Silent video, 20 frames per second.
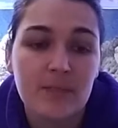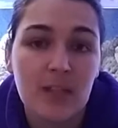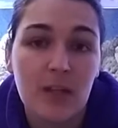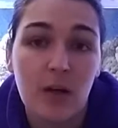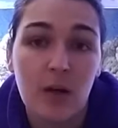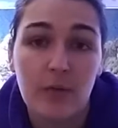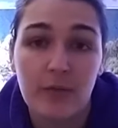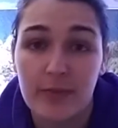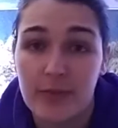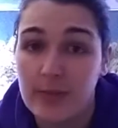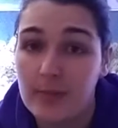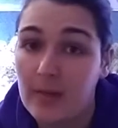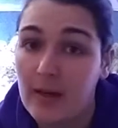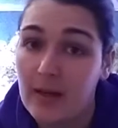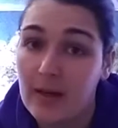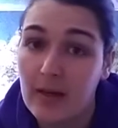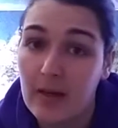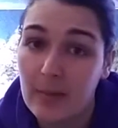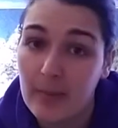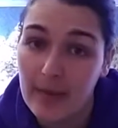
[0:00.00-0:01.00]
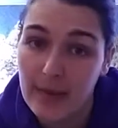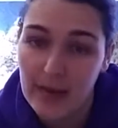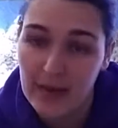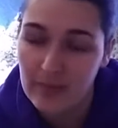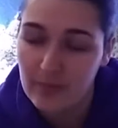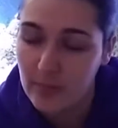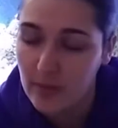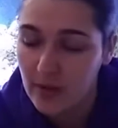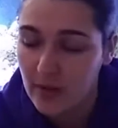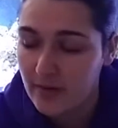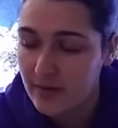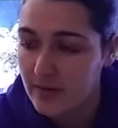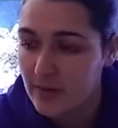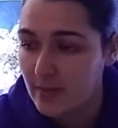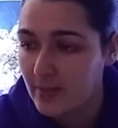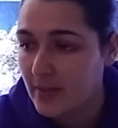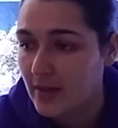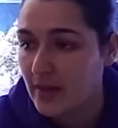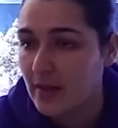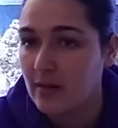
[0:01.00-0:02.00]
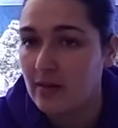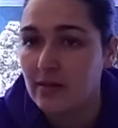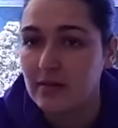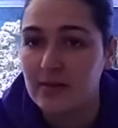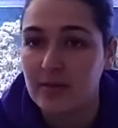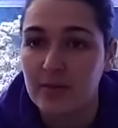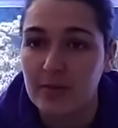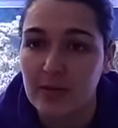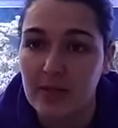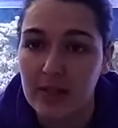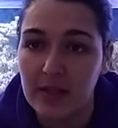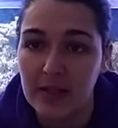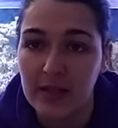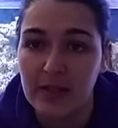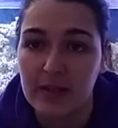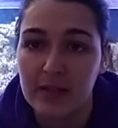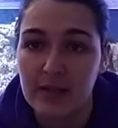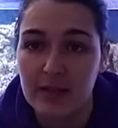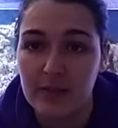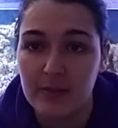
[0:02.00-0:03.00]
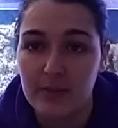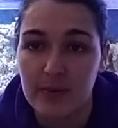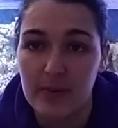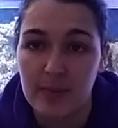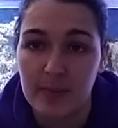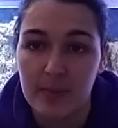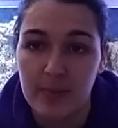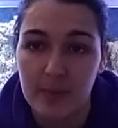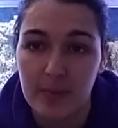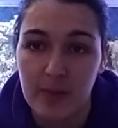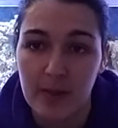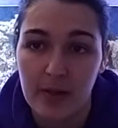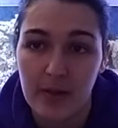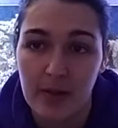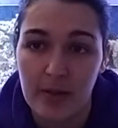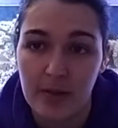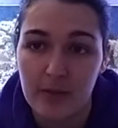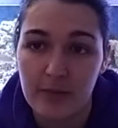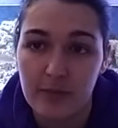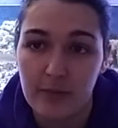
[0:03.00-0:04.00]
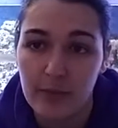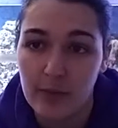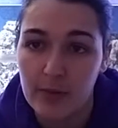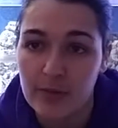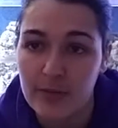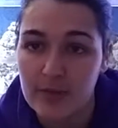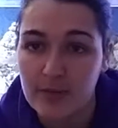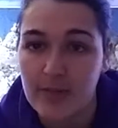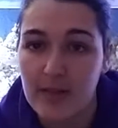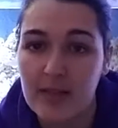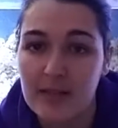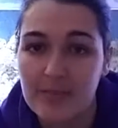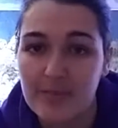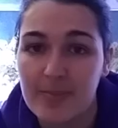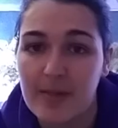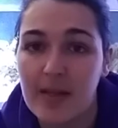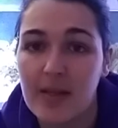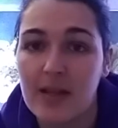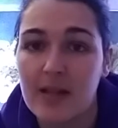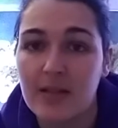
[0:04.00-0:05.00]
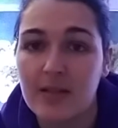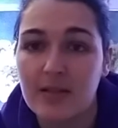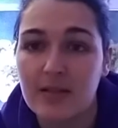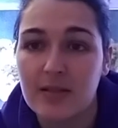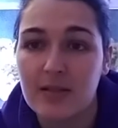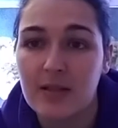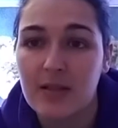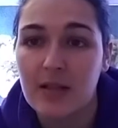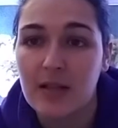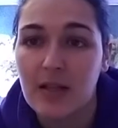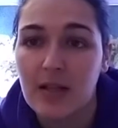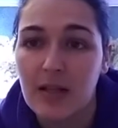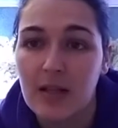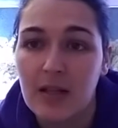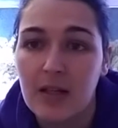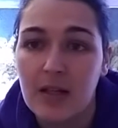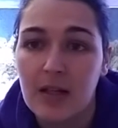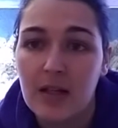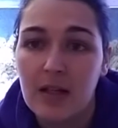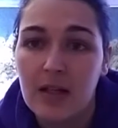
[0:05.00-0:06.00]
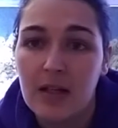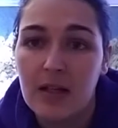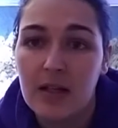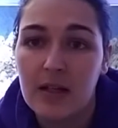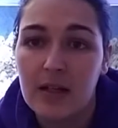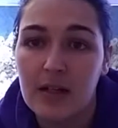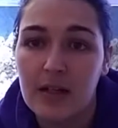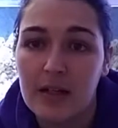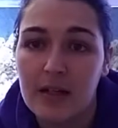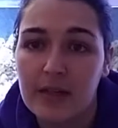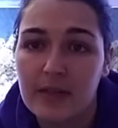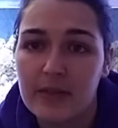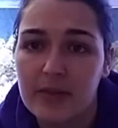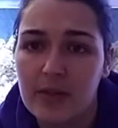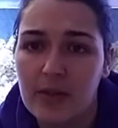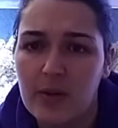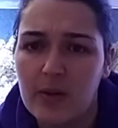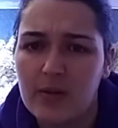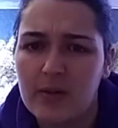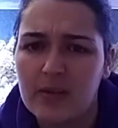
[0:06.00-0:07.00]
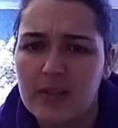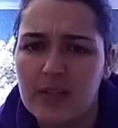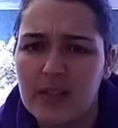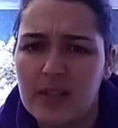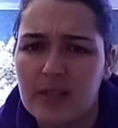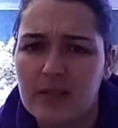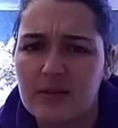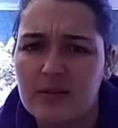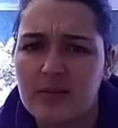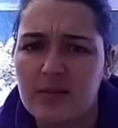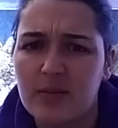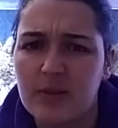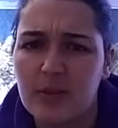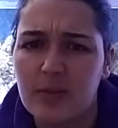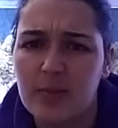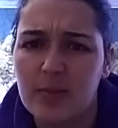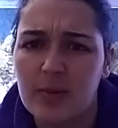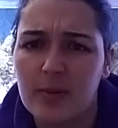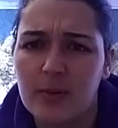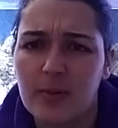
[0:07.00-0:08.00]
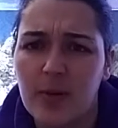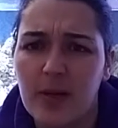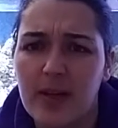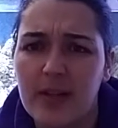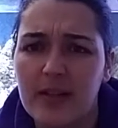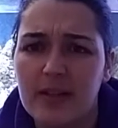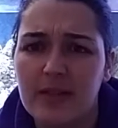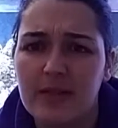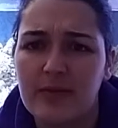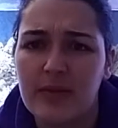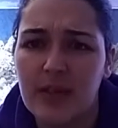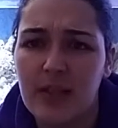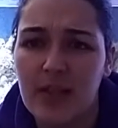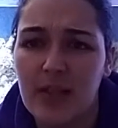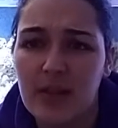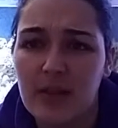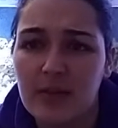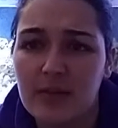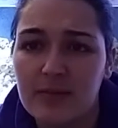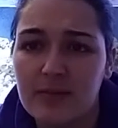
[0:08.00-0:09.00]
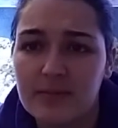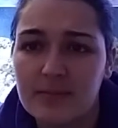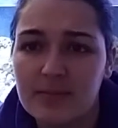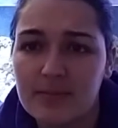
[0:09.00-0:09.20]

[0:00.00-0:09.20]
Hopefully I might have more of something else. I'm trying to get this one up to par for some SPS, even though it's like super bright in the video.